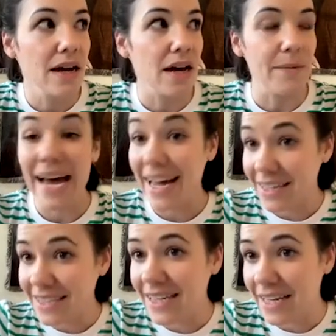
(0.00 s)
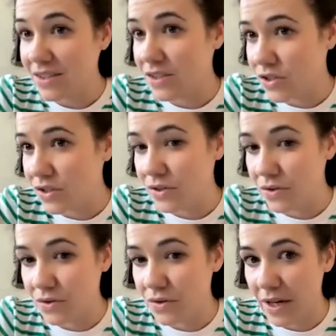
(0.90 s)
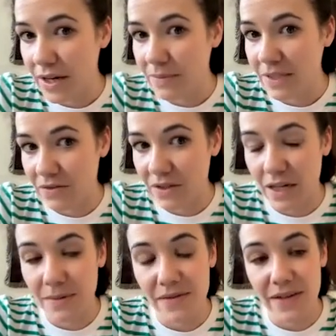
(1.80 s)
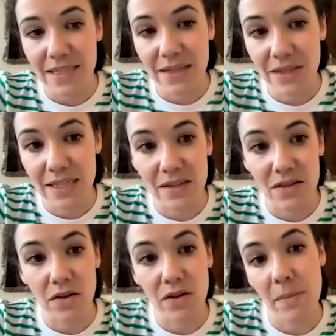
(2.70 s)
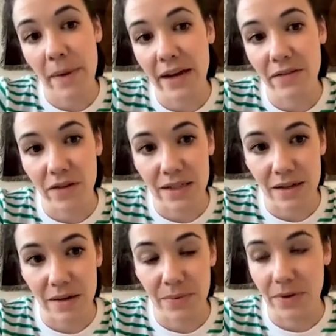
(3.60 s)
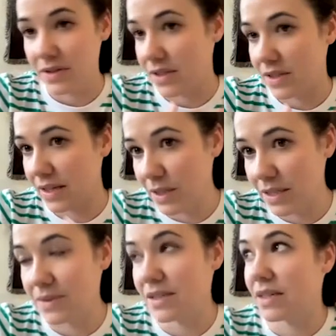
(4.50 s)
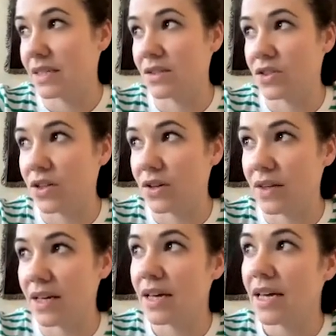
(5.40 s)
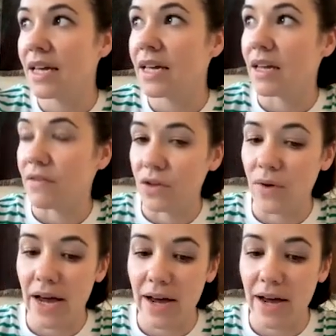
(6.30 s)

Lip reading: access to different types of activities. So you may, for example, so there's been some studies to show that if you